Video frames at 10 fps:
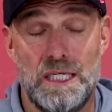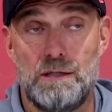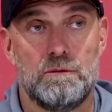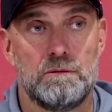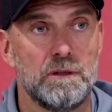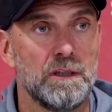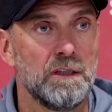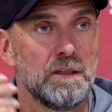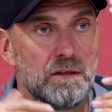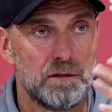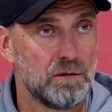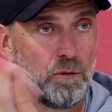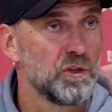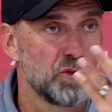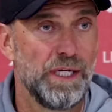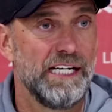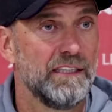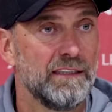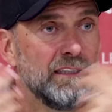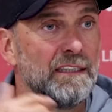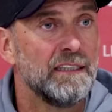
wow, who is where?